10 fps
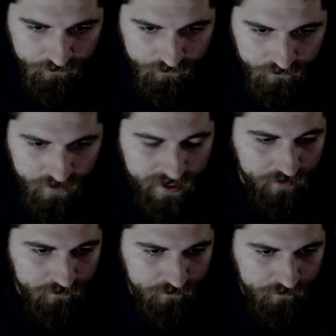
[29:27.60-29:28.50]
Yeah.
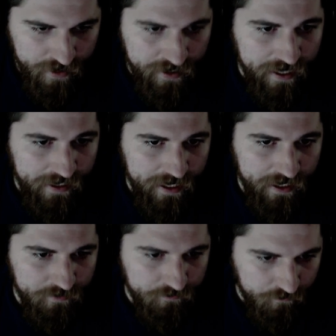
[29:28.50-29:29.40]

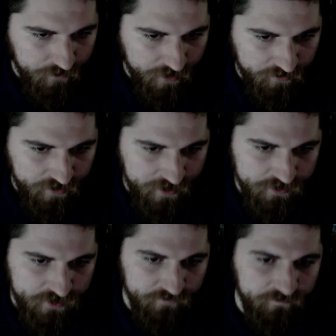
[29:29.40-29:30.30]
And things
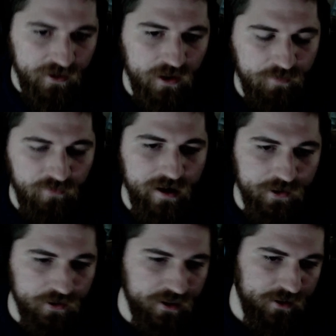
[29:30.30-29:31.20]
develop around
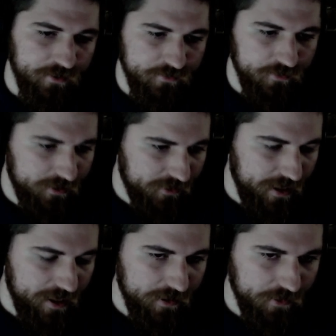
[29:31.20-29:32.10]
your character like
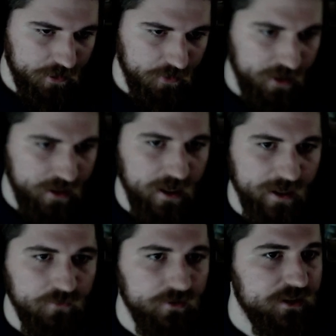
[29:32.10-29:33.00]
that, and not
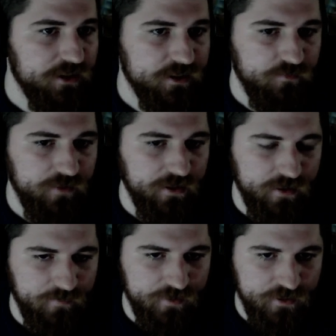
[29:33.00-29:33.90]
only just with
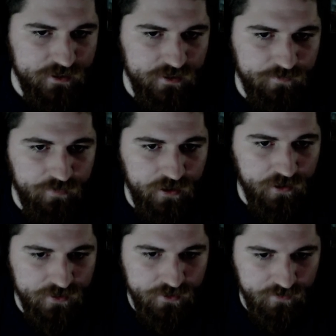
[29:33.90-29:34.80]
NPCs, but
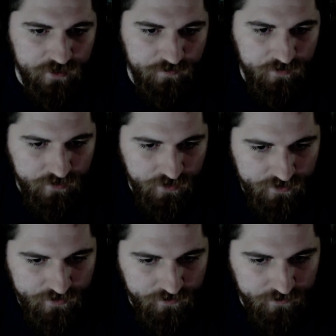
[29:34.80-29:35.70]
also the community
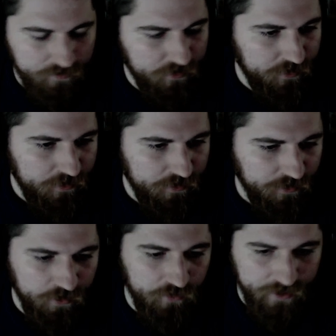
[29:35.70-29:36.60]
too.
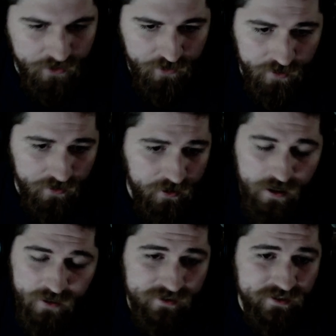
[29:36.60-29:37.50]
Like you can listen.